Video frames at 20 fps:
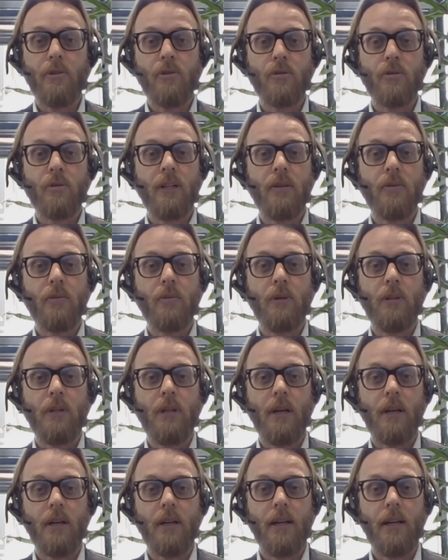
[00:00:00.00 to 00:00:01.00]
temperature
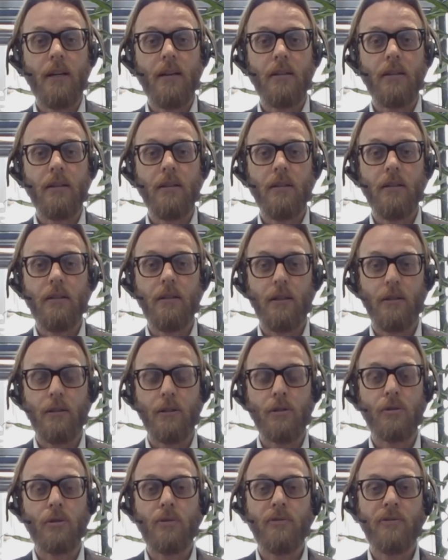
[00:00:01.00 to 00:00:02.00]
that we are getting
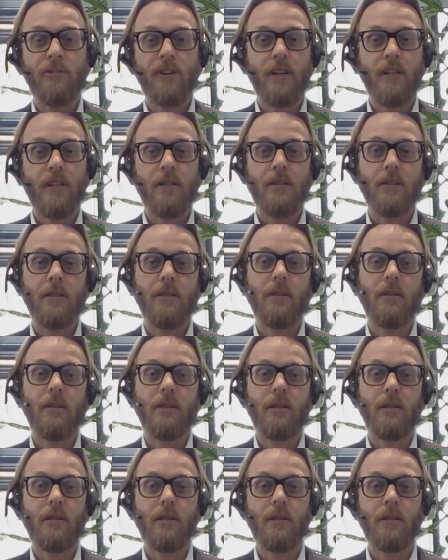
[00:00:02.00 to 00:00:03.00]
at the surface
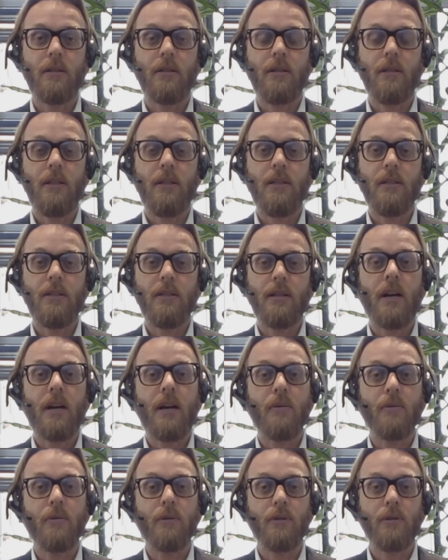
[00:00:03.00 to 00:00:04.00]
is
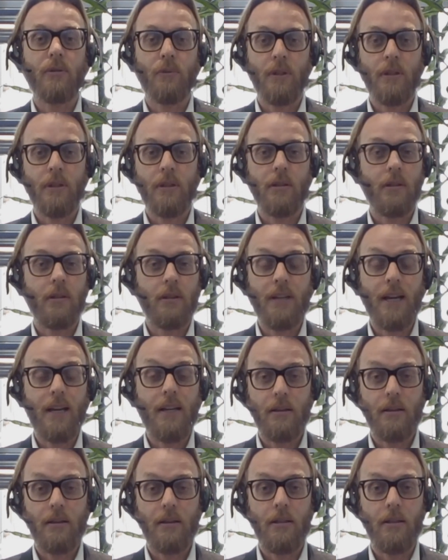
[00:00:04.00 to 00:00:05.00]
around
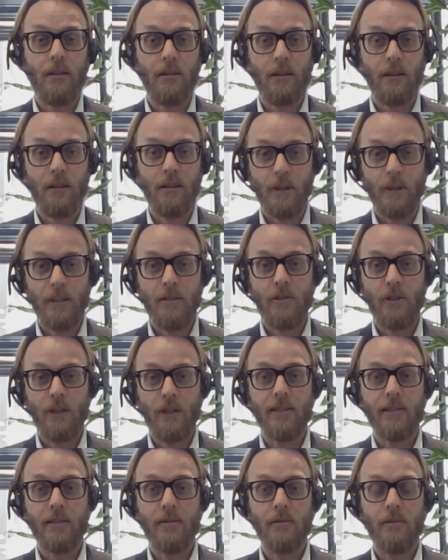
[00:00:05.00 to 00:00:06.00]
90
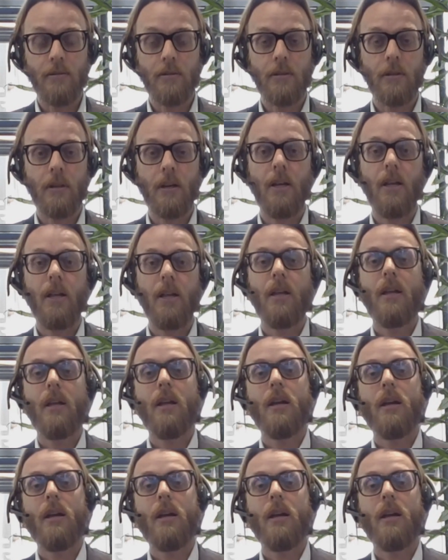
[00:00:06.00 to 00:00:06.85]
degrees Celsius